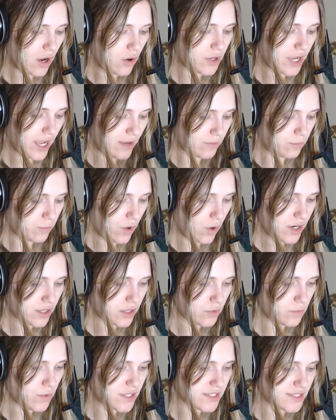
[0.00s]
Okay, one
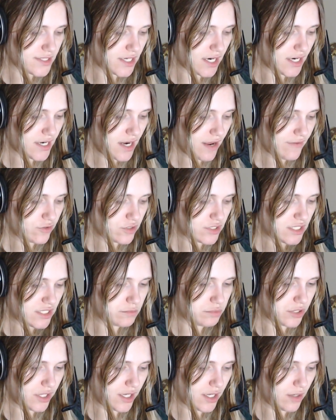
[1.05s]
of the ones that I never
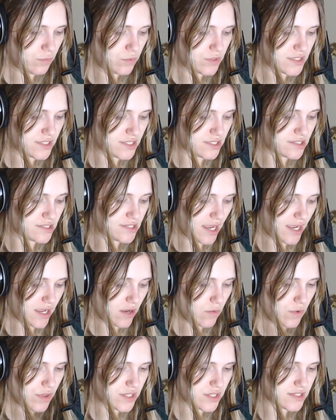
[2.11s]
did play was the
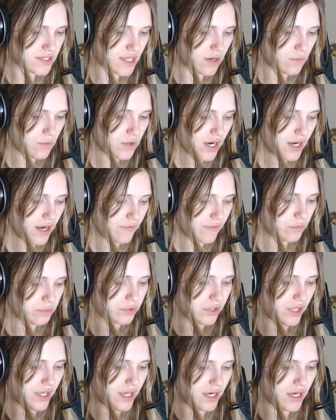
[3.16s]
second one. The second one I never
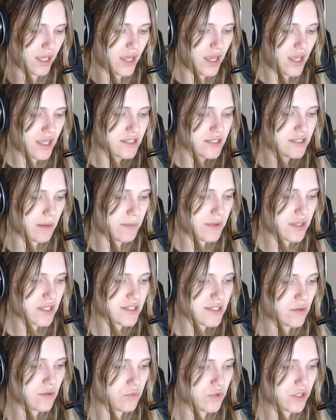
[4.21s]
played. Some of
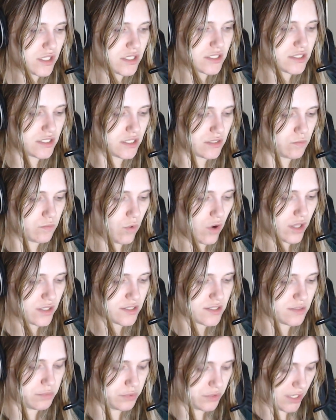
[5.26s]
these I really did
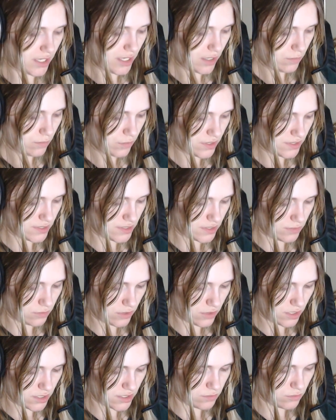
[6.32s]
want to play. What is this
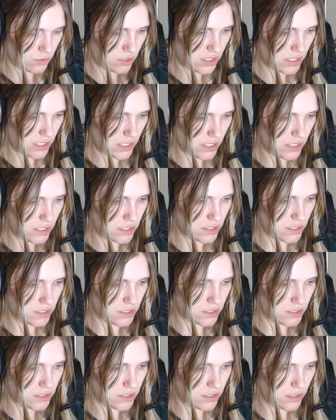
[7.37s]
one? This one
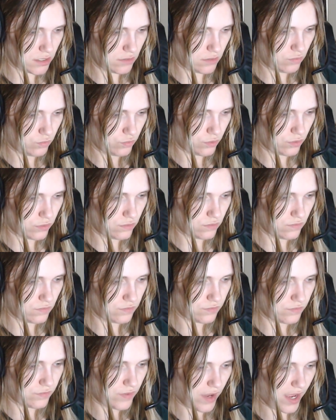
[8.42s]
is Rune
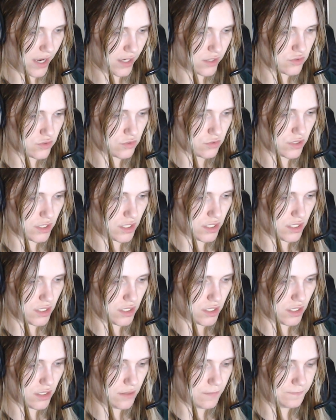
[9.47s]

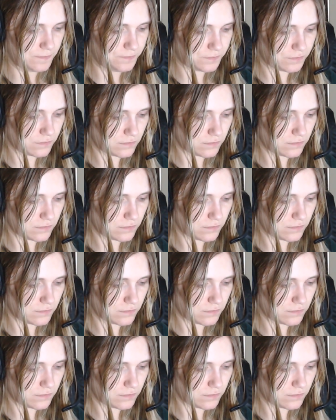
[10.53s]
Factory.